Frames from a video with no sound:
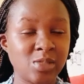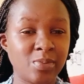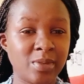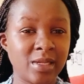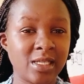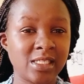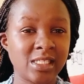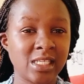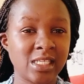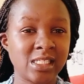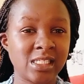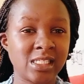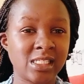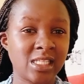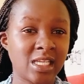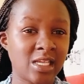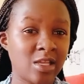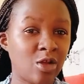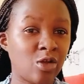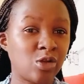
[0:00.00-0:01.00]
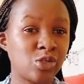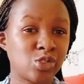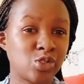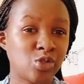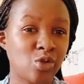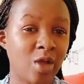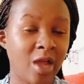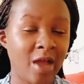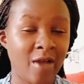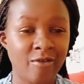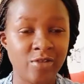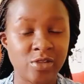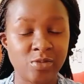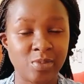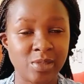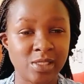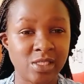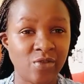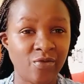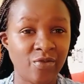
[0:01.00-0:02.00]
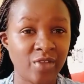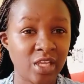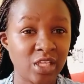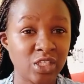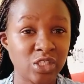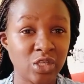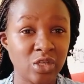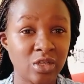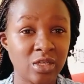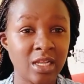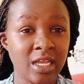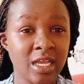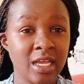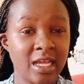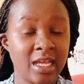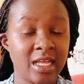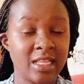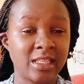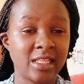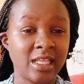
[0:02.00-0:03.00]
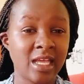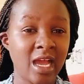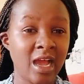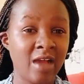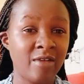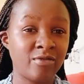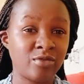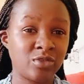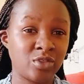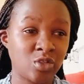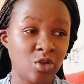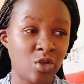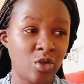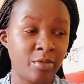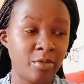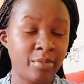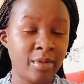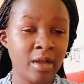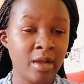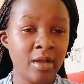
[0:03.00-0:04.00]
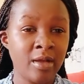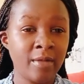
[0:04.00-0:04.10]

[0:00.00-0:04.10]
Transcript: places, they also have specification and they have job